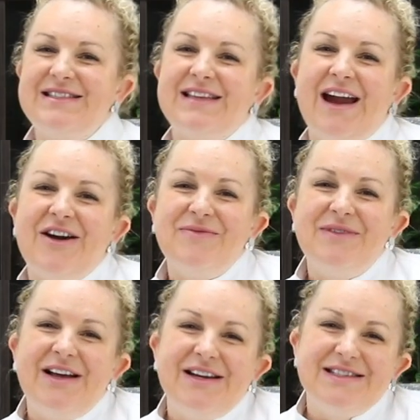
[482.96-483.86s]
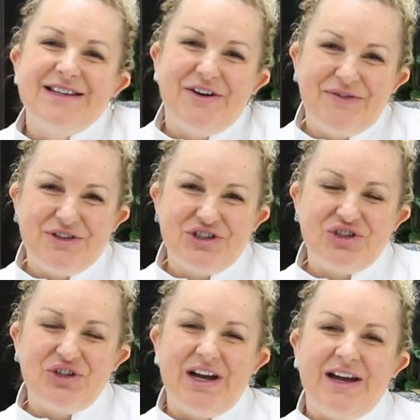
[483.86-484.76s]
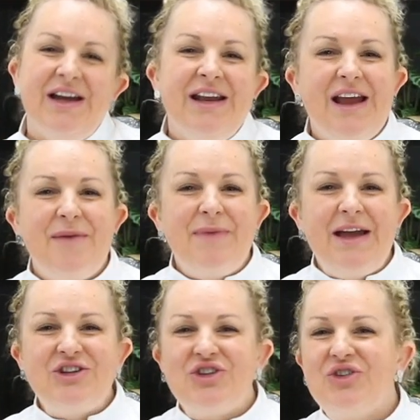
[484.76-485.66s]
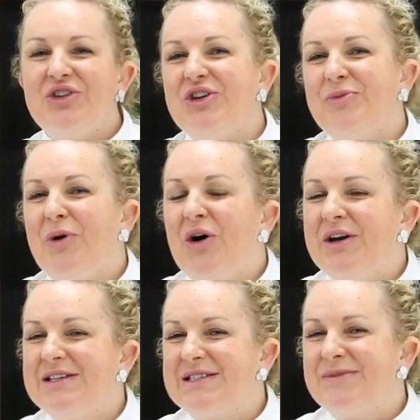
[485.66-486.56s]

is the caramelizing of the sugar. Now make sure that your pot is